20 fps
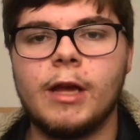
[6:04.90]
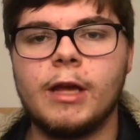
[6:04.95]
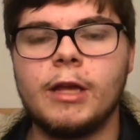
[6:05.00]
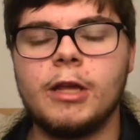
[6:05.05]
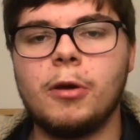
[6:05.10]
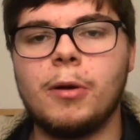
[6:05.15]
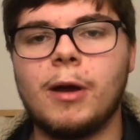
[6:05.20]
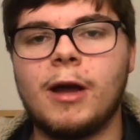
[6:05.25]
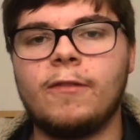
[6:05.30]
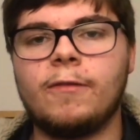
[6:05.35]

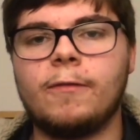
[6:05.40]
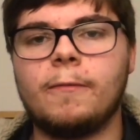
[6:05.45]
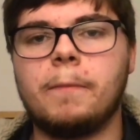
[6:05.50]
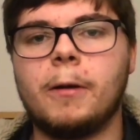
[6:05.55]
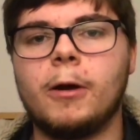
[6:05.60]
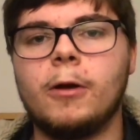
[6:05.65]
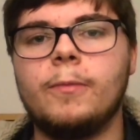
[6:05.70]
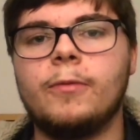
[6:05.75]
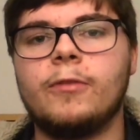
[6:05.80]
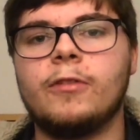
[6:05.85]
You have
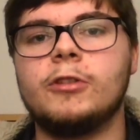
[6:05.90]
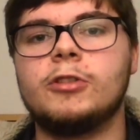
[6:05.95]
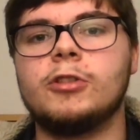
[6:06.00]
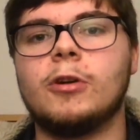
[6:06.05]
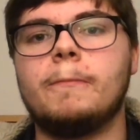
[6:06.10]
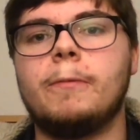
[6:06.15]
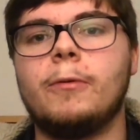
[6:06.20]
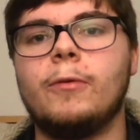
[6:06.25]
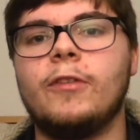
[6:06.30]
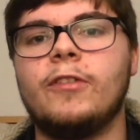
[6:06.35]
Pope Saint
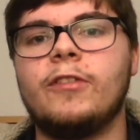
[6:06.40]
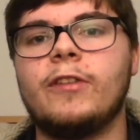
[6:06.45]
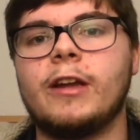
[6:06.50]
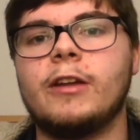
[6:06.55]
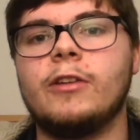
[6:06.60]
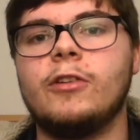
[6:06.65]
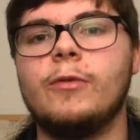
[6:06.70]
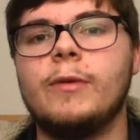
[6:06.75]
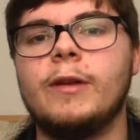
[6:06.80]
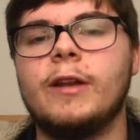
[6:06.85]
John Paul
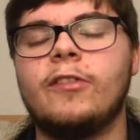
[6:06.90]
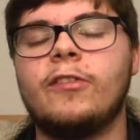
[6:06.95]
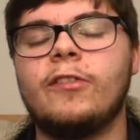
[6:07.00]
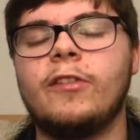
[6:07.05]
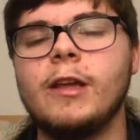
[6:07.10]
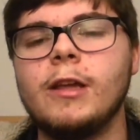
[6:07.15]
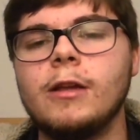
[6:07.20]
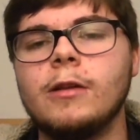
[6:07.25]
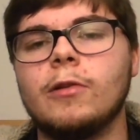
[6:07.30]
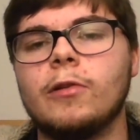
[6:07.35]
II, who in a
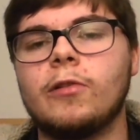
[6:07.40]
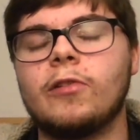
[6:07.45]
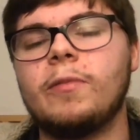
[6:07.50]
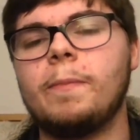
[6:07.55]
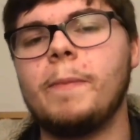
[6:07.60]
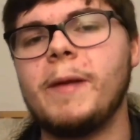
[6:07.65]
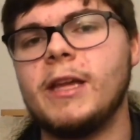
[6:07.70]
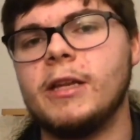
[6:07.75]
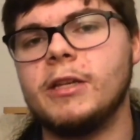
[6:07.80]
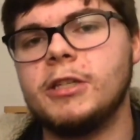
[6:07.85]
single
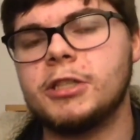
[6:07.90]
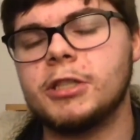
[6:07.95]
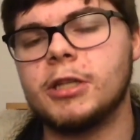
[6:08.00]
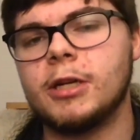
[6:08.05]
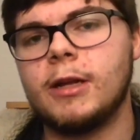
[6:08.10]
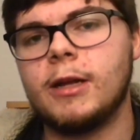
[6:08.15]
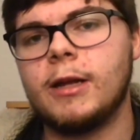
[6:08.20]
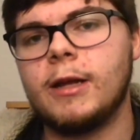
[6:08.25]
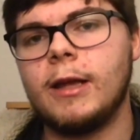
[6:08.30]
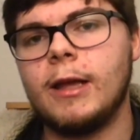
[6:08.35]
speech
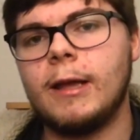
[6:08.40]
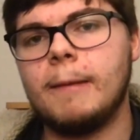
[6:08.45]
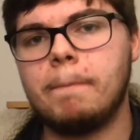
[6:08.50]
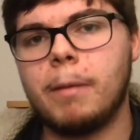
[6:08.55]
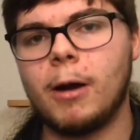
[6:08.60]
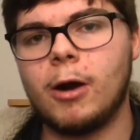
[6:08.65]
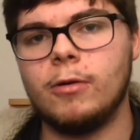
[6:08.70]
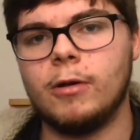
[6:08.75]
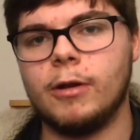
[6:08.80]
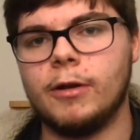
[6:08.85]
in
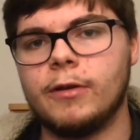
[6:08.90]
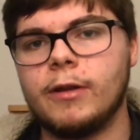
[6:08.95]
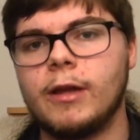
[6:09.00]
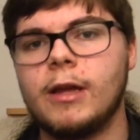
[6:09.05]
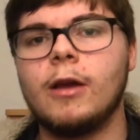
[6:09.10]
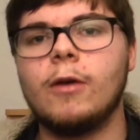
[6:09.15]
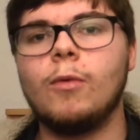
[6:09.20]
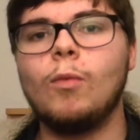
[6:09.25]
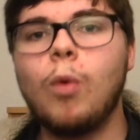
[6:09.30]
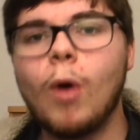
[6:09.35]
Poland,
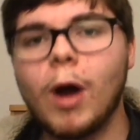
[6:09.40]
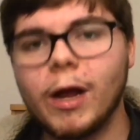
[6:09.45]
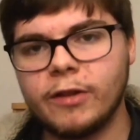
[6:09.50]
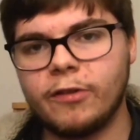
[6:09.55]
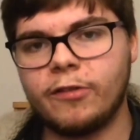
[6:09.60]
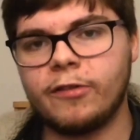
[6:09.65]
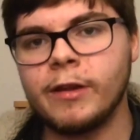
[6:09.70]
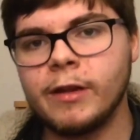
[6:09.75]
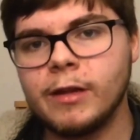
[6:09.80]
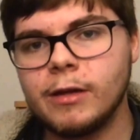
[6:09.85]

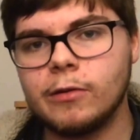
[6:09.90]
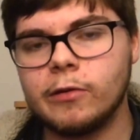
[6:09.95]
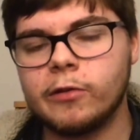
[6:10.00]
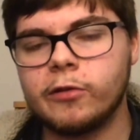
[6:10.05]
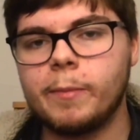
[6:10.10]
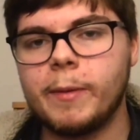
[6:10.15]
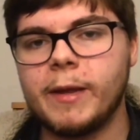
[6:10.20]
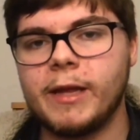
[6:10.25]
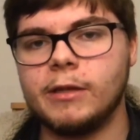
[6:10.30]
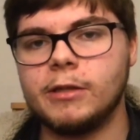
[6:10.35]
one single
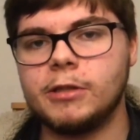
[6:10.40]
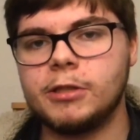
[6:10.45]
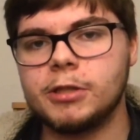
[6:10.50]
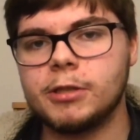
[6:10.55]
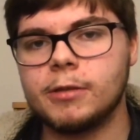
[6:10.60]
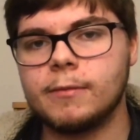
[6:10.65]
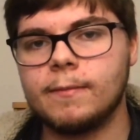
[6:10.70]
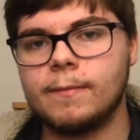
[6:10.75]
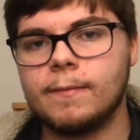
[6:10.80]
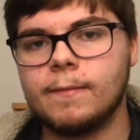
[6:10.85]
speech,